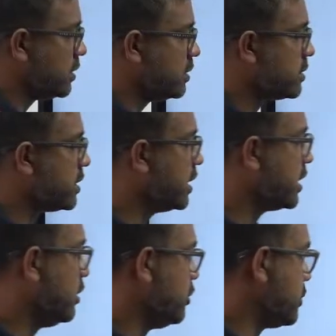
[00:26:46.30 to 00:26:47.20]

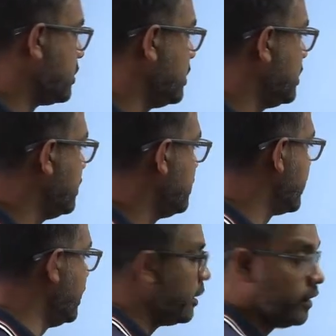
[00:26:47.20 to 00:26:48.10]
series
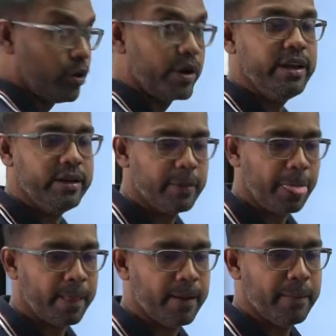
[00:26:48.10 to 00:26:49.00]
relating to audit
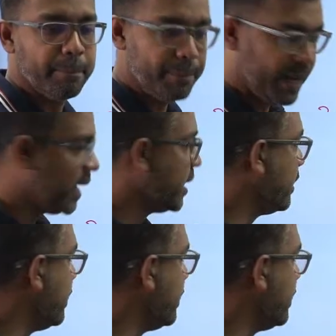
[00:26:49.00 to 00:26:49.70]
planning.